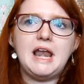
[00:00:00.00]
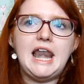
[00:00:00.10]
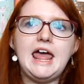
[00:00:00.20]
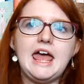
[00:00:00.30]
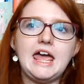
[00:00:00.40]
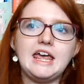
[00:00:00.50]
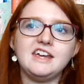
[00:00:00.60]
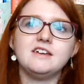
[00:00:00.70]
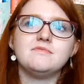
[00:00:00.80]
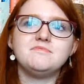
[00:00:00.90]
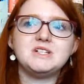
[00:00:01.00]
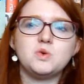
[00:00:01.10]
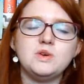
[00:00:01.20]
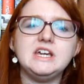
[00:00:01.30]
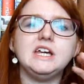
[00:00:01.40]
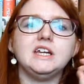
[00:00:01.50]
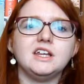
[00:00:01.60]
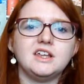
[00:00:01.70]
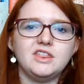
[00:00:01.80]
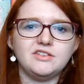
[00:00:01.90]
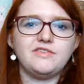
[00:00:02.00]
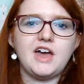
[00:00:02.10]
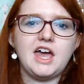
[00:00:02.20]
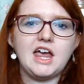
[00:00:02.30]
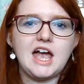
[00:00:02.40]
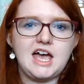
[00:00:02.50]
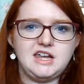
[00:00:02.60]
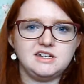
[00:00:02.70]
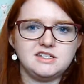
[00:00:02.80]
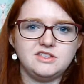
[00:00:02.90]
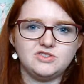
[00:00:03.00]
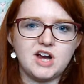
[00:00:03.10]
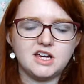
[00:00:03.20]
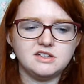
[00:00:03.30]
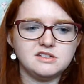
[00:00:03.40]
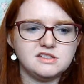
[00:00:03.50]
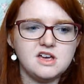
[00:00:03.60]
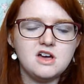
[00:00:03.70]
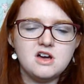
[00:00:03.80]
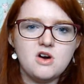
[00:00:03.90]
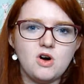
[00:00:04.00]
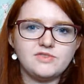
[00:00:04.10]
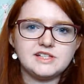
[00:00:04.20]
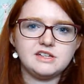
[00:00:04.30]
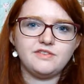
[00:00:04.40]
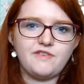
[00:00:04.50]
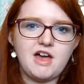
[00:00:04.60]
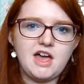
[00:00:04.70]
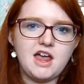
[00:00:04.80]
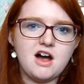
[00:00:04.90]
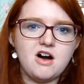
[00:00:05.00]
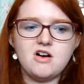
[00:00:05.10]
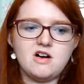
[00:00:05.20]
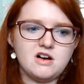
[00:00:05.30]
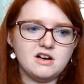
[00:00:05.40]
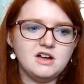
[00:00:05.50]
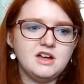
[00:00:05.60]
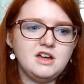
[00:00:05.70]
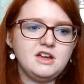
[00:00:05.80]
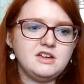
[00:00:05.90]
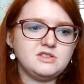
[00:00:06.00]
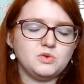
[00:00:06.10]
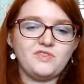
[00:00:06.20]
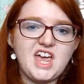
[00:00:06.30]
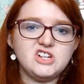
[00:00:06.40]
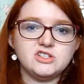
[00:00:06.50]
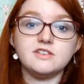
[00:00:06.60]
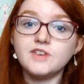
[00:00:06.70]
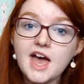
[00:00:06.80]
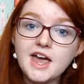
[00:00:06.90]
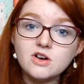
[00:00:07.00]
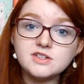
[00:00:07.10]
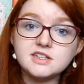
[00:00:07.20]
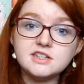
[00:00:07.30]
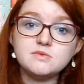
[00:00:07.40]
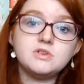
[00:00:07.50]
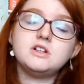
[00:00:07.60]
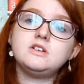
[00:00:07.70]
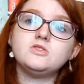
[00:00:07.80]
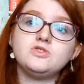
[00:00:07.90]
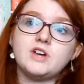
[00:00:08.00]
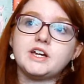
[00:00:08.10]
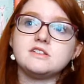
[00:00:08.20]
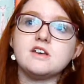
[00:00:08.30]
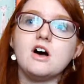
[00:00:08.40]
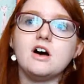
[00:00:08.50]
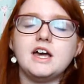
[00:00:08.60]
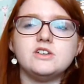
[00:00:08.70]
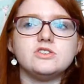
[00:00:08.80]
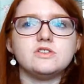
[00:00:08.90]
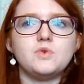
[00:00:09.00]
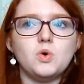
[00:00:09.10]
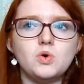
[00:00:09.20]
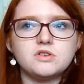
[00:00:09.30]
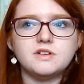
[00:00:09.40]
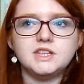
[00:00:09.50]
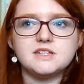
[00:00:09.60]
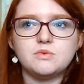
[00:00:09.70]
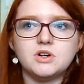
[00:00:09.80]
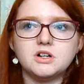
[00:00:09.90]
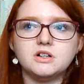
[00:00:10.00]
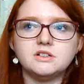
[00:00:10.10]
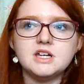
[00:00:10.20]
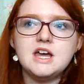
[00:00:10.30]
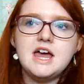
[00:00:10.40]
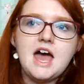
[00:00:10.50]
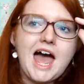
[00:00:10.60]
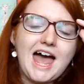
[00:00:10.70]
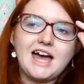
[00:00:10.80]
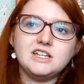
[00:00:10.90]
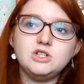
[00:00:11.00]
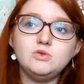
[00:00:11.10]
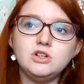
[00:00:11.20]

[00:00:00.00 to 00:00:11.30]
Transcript: play between the fae and the dragons. Obviously, fae are sort of agents of chaos in this world, dragons are agents of order in this world, and